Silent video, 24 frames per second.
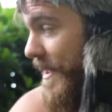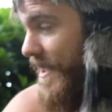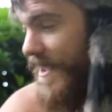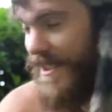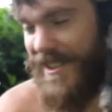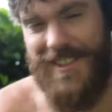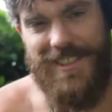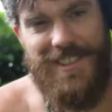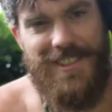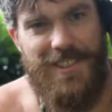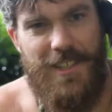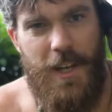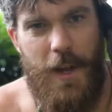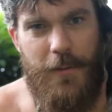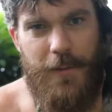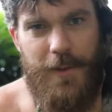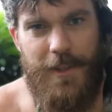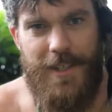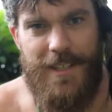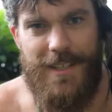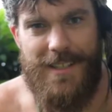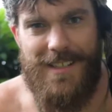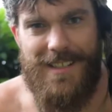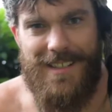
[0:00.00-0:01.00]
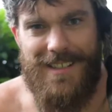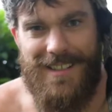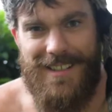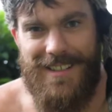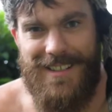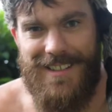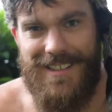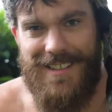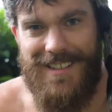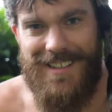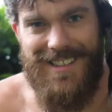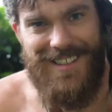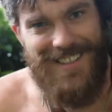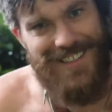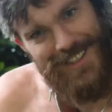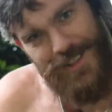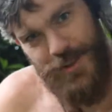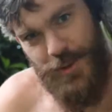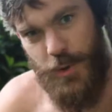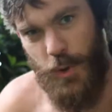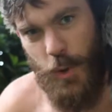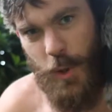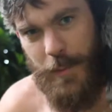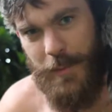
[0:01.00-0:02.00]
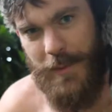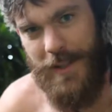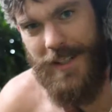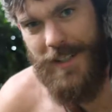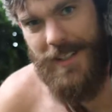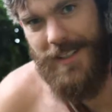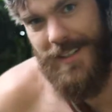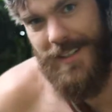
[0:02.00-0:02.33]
discovered it. Join me.